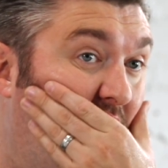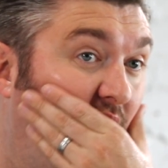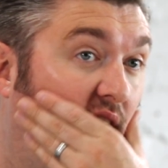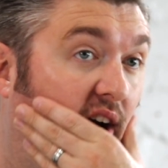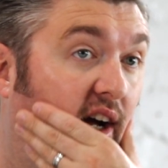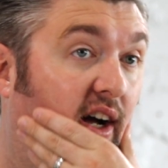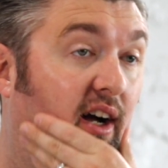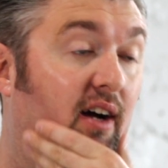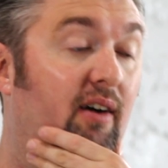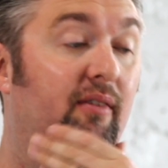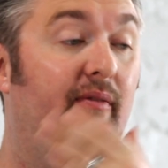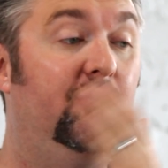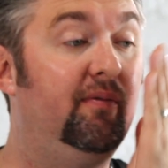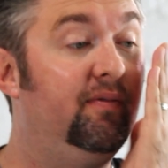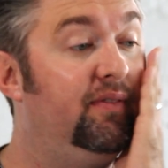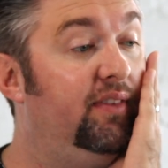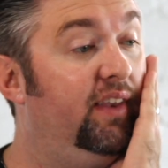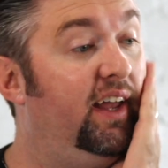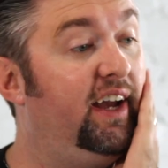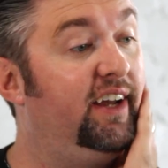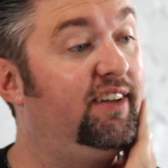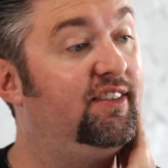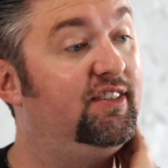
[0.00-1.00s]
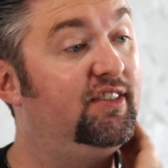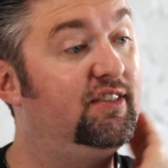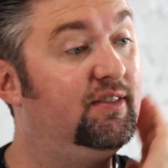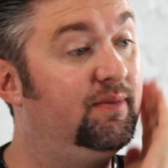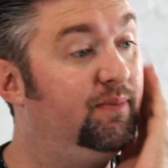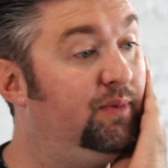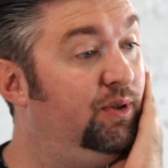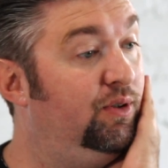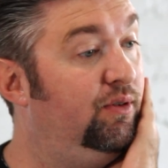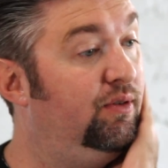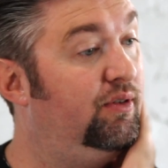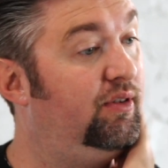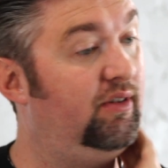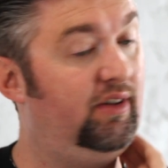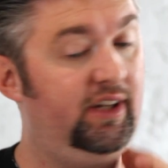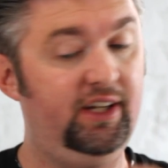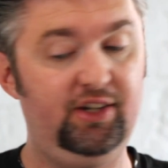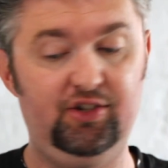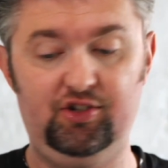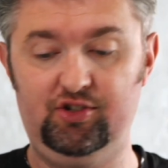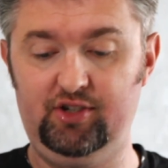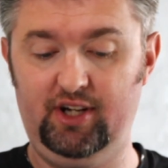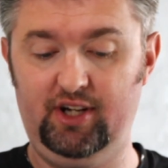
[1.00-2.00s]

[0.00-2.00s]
Um, nice, smooth, clean